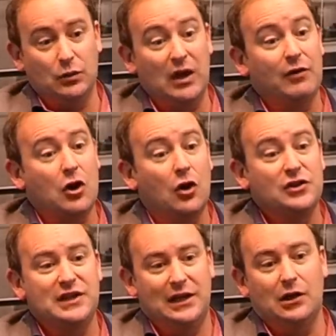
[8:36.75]
So we have a
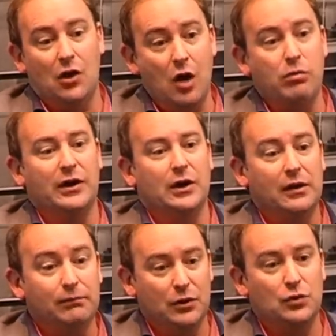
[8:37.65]
content library
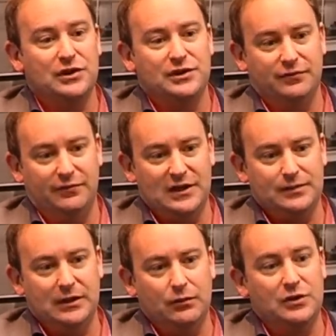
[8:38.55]
built into FaceMe,